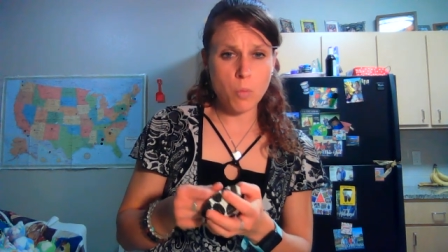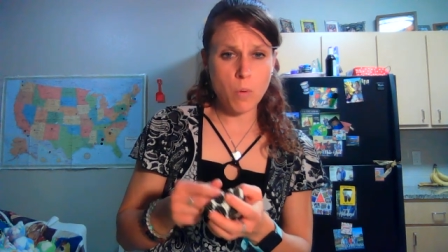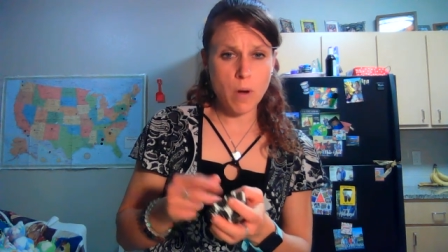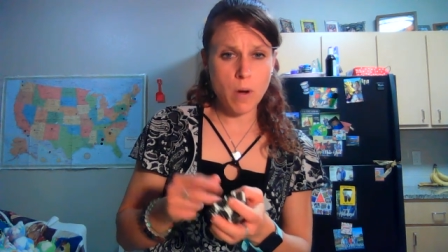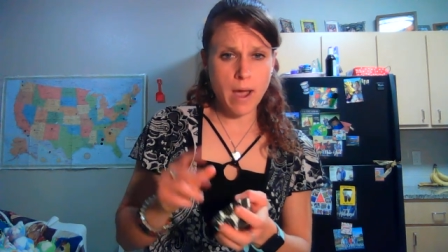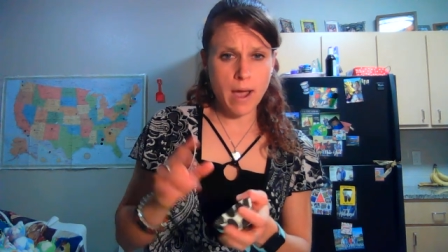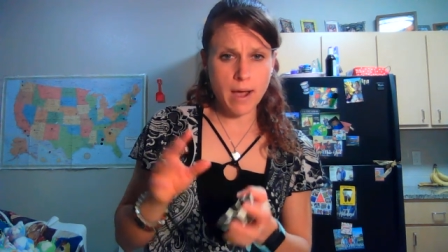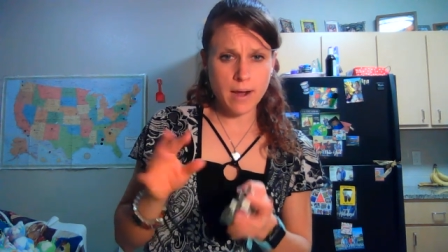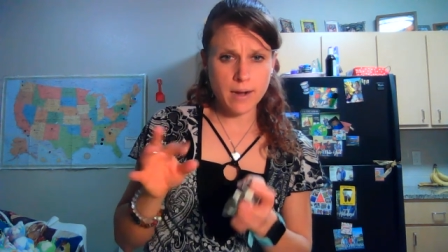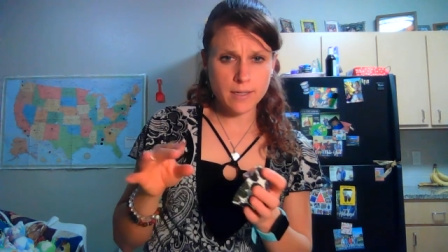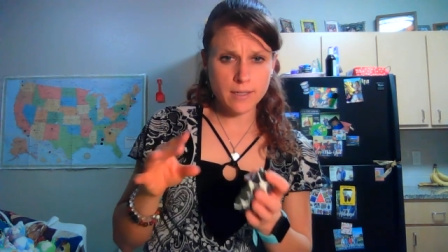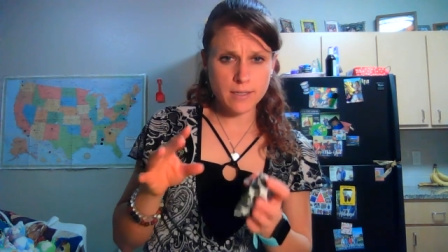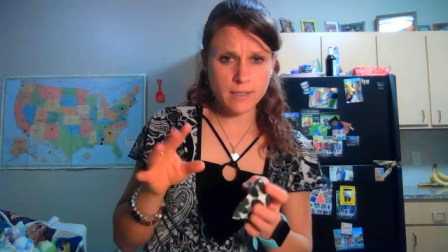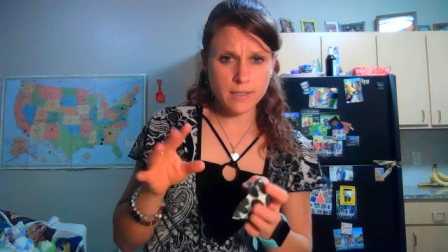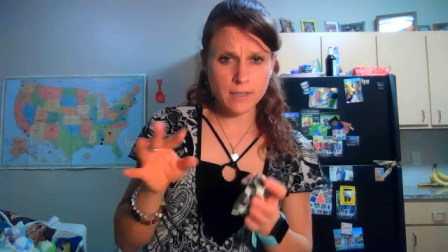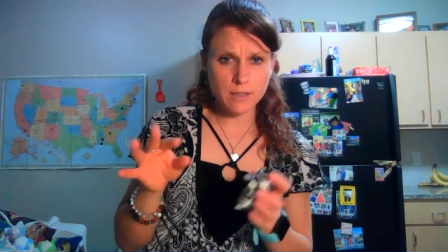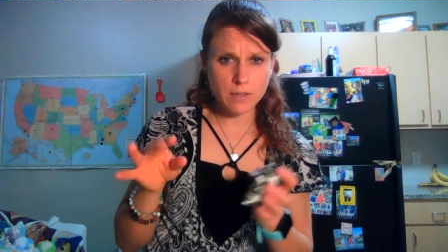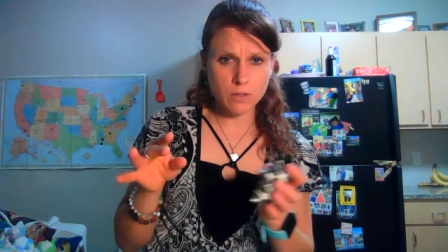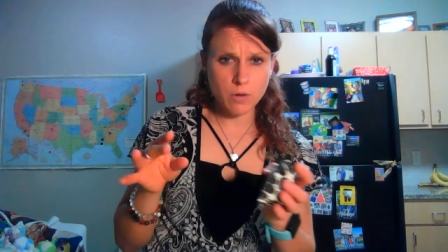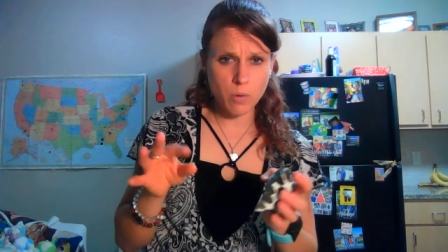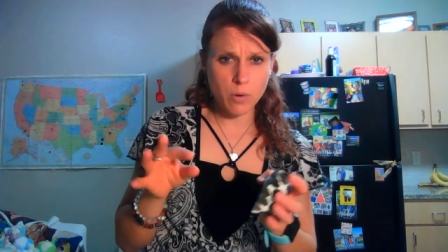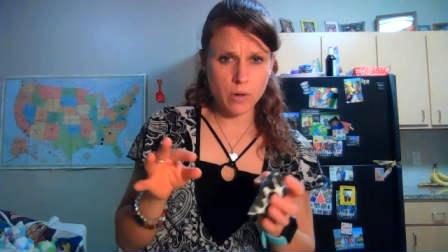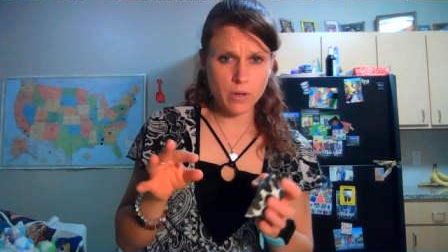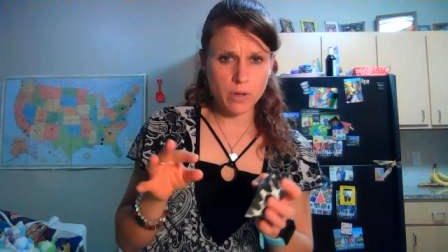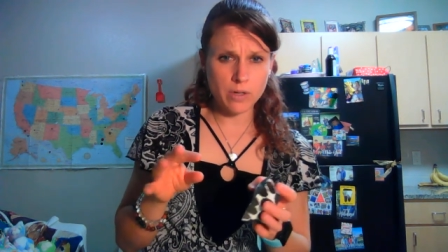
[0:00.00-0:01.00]
wax and
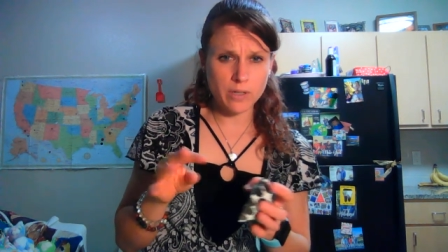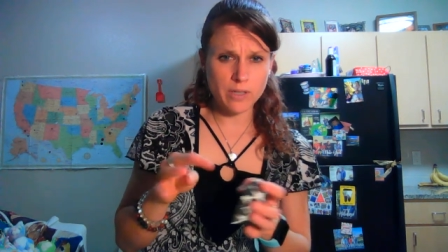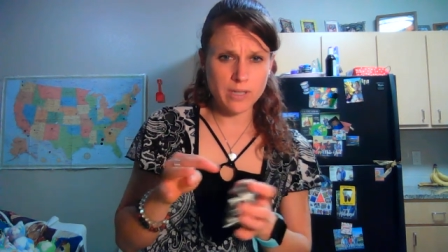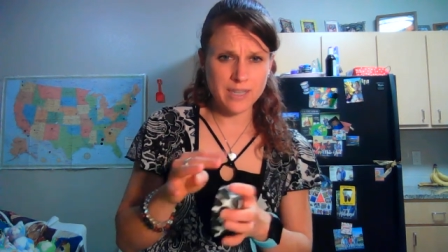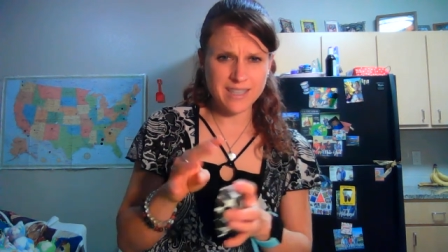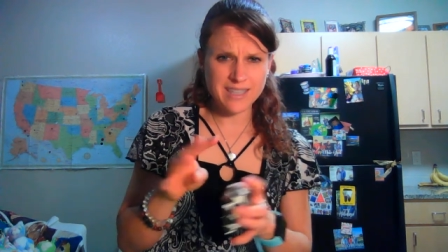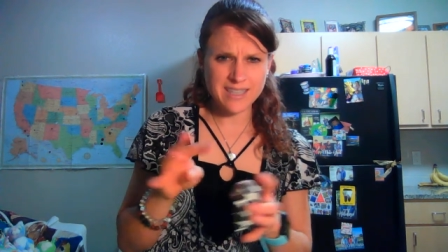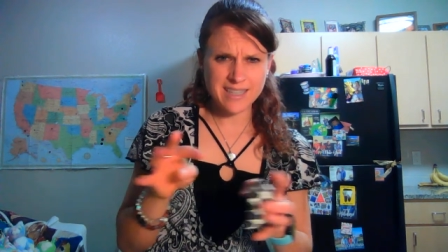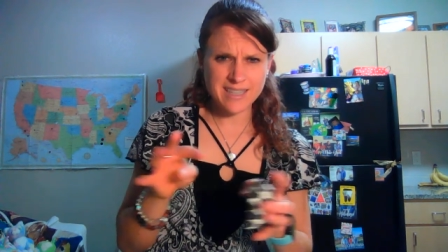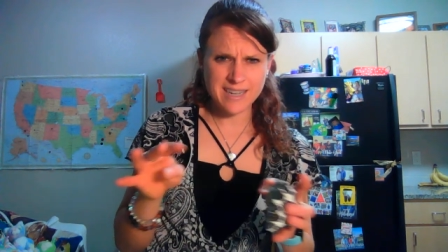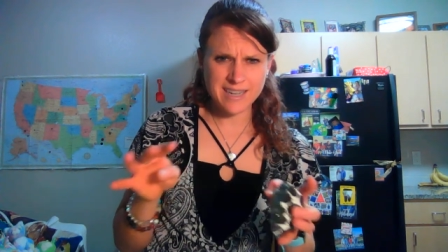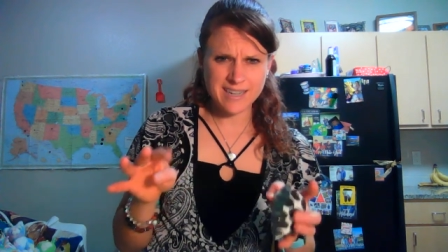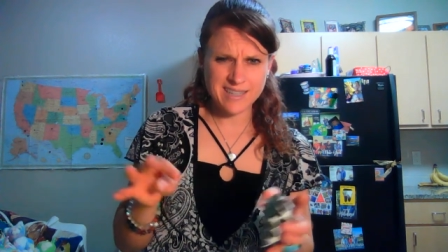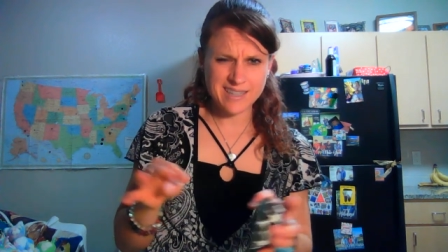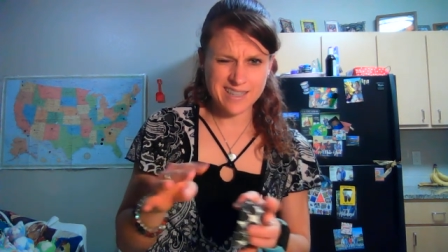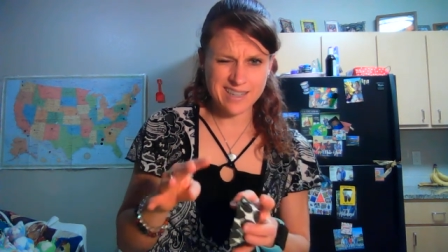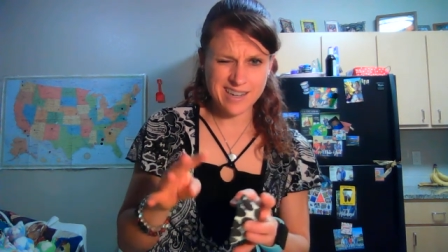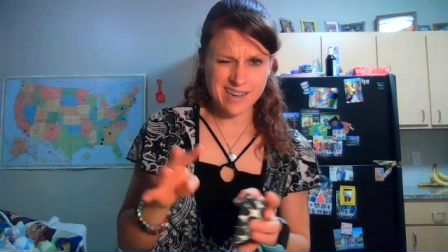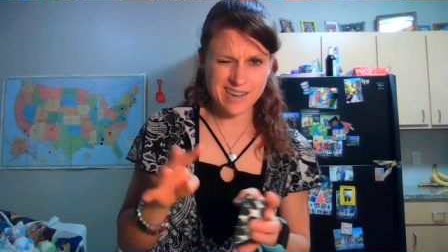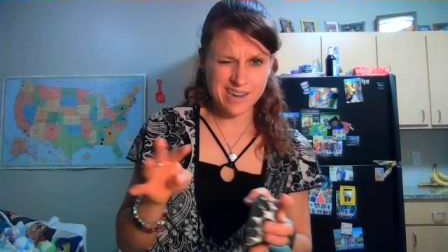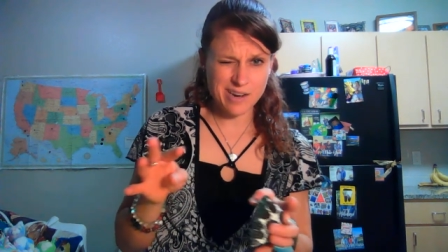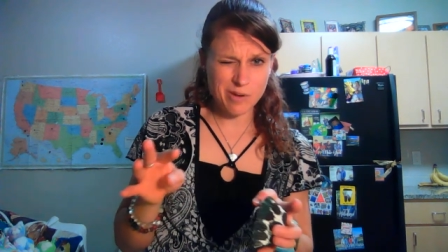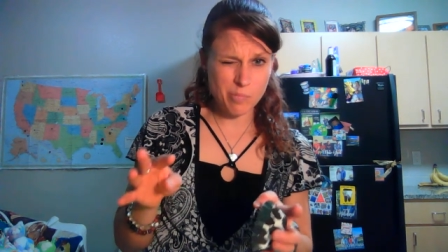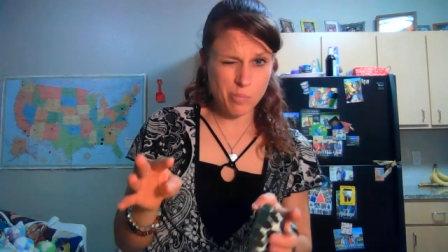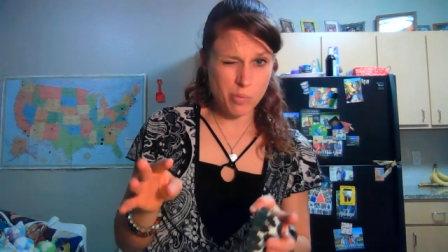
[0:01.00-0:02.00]
the oil does tend to
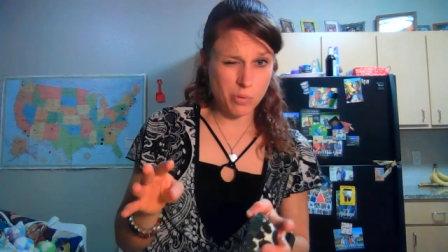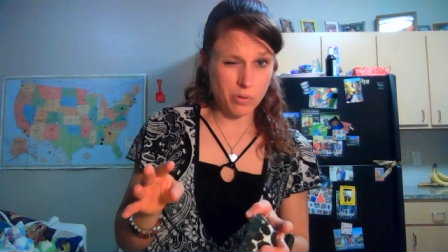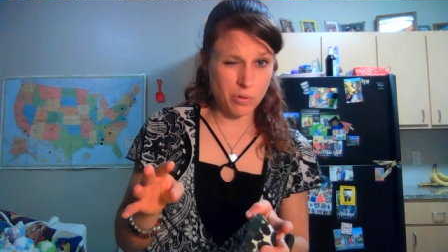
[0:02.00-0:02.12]
kind of